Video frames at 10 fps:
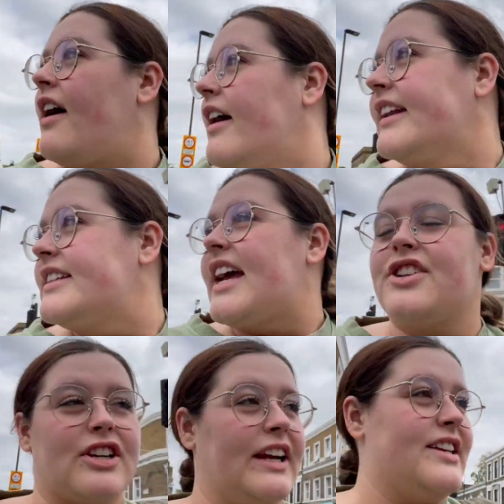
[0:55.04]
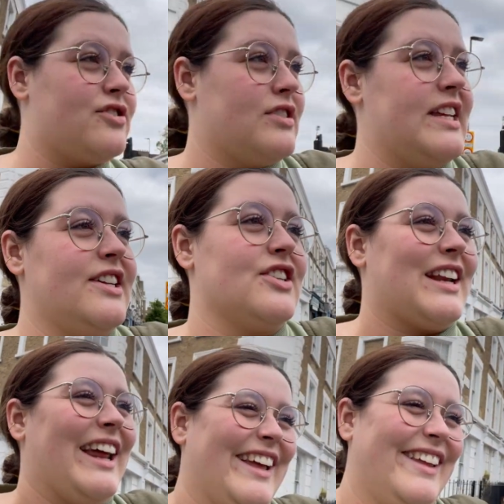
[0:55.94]
Unintentionally,
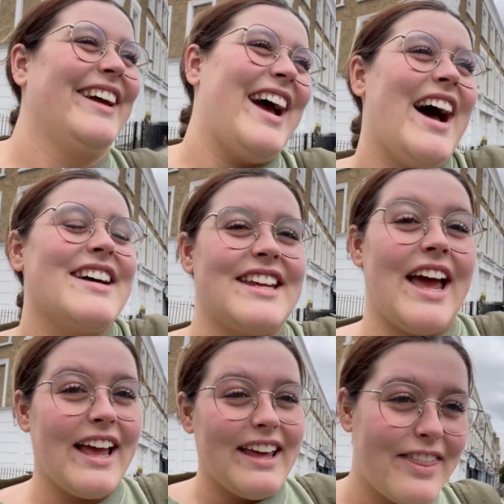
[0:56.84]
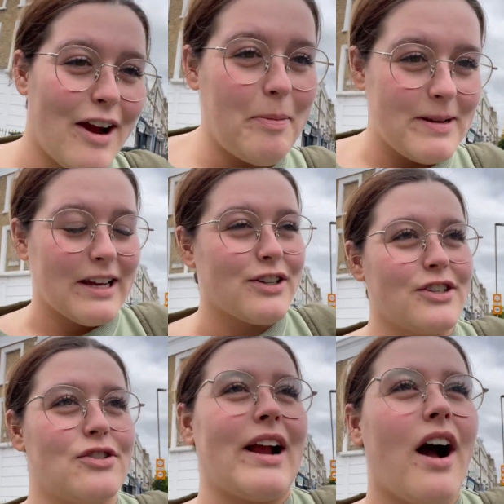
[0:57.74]
strategically, had a therapy session
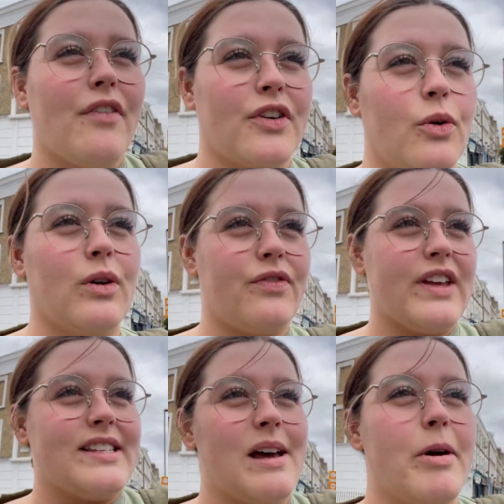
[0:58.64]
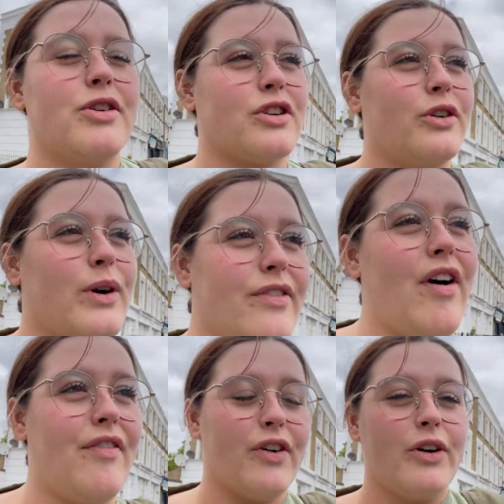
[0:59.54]
straight after all of this emotional
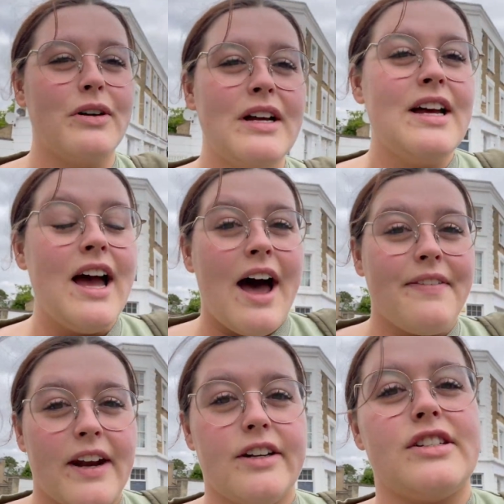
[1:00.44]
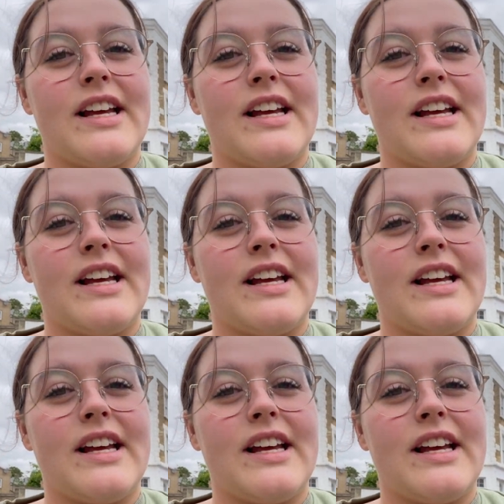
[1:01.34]
kerfuffle, and then I just